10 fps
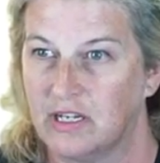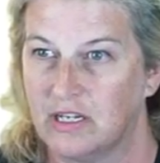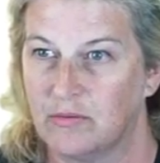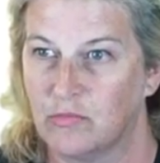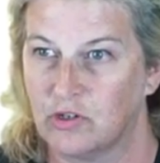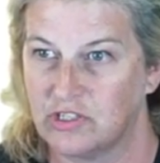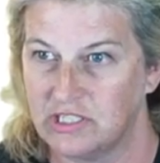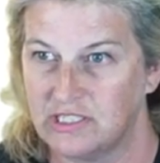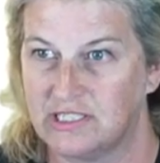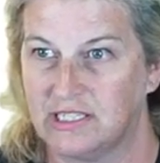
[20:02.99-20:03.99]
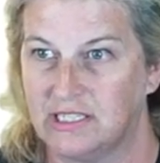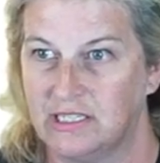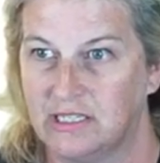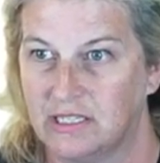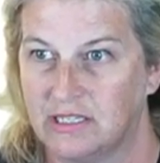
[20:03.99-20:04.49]
Emergency
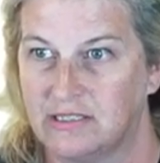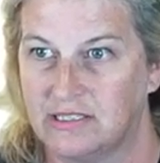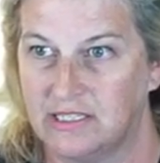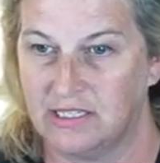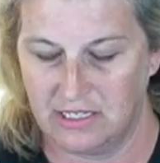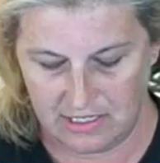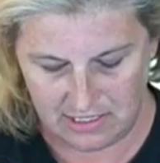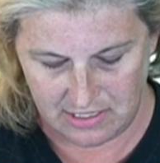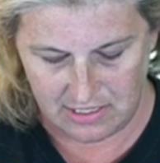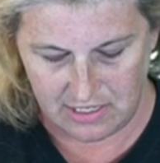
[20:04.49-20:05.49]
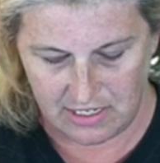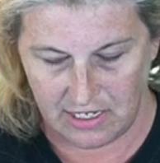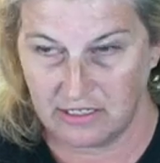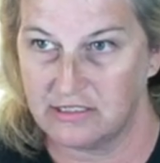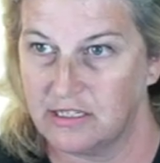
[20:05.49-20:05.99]
Z
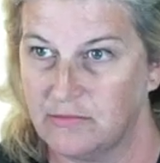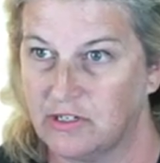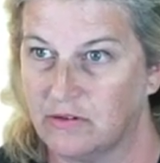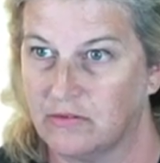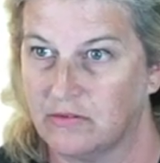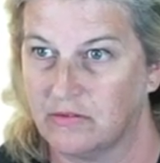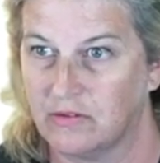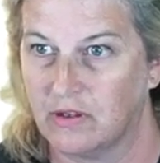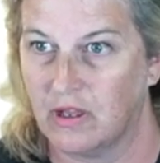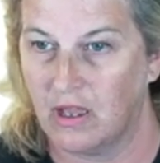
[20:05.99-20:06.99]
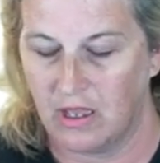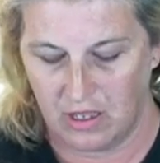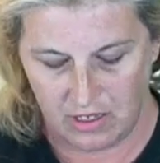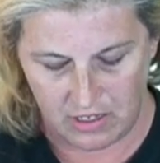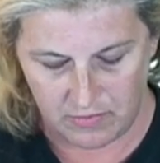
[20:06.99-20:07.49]
X W
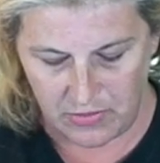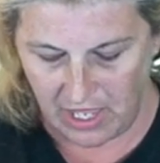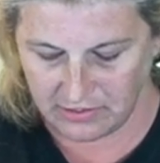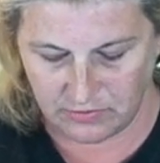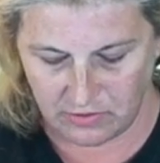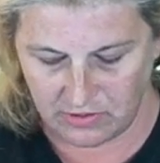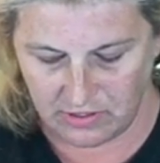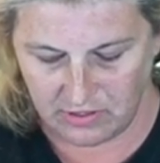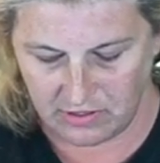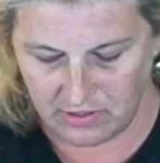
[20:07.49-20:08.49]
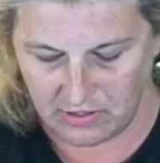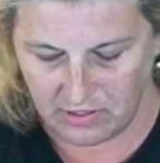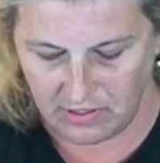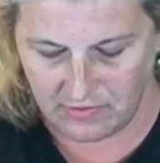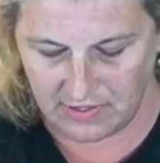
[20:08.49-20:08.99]
password.
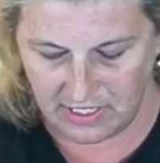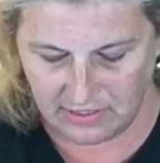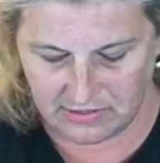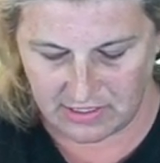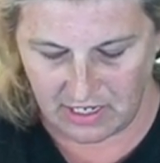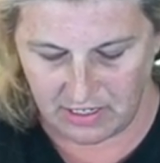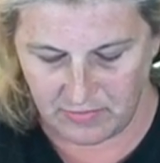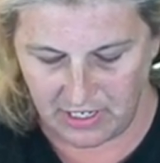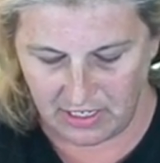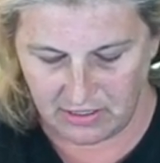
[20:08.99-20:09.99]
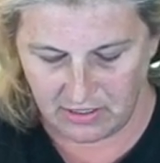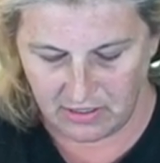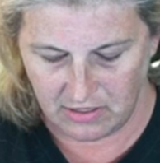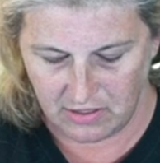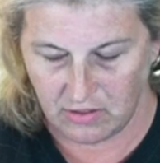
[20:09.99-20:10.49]
Thanks, iPad
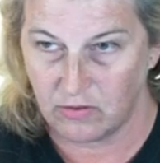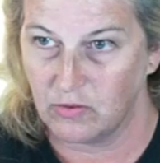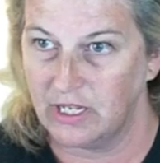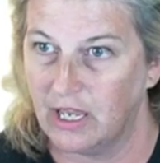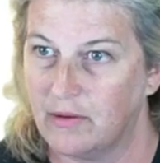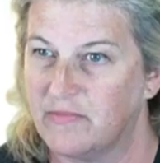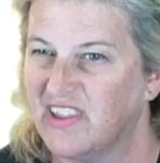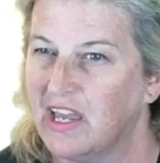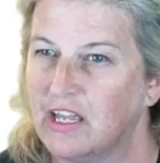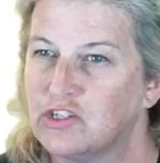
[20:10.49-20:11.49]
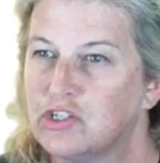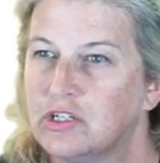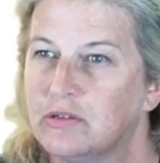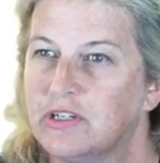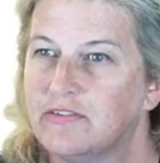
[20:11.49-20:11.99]
rehab. That
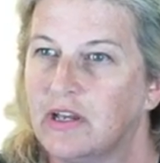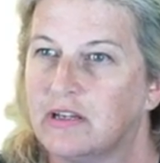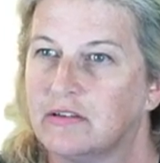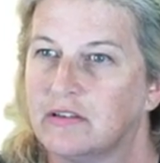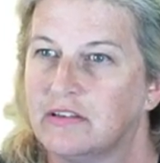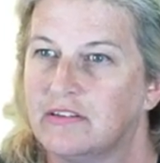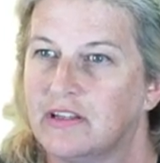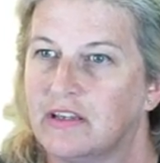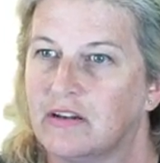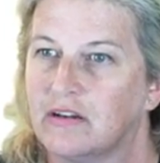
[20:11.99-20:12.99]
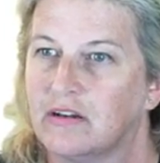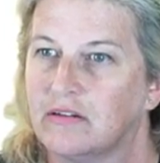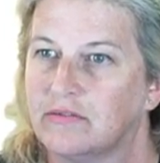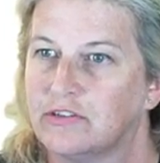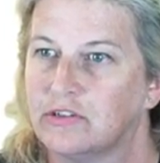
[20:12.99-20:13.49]
should be fine. Let's say,
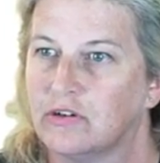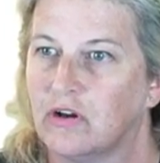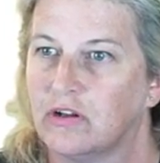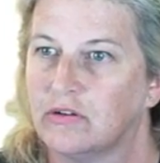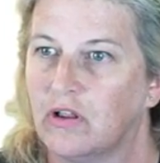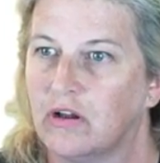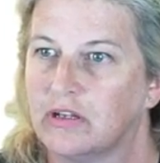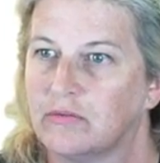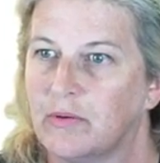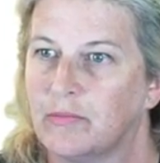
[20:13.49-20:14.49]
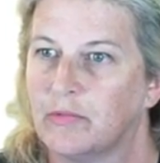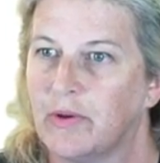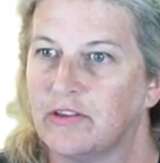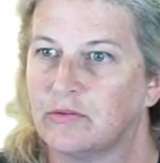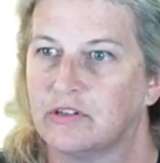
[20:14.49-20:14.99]
sure, auto login, remember
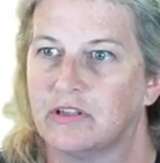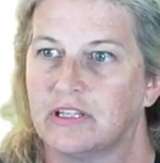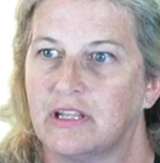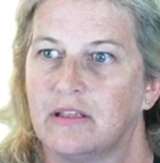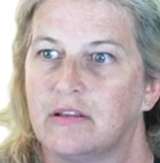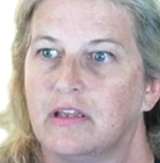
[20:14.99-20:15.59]
password. Do you like that?